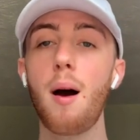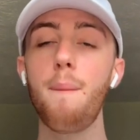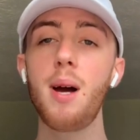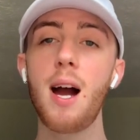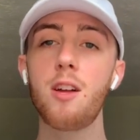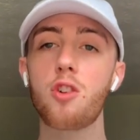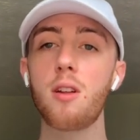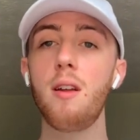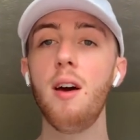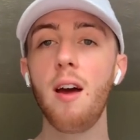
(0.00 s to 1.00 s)

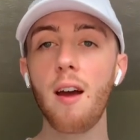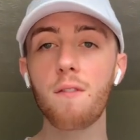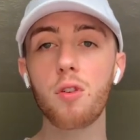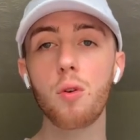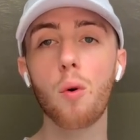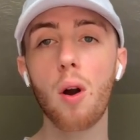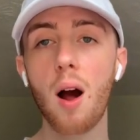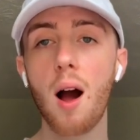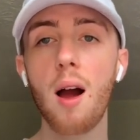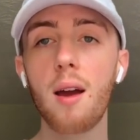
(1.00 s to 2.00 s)
Imagine if you or
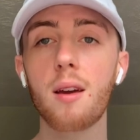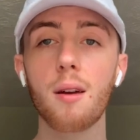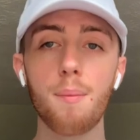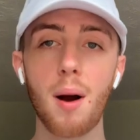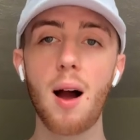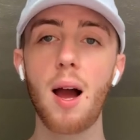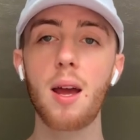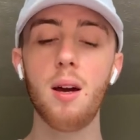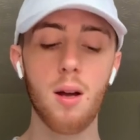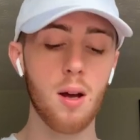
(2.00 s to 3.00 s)
I could buy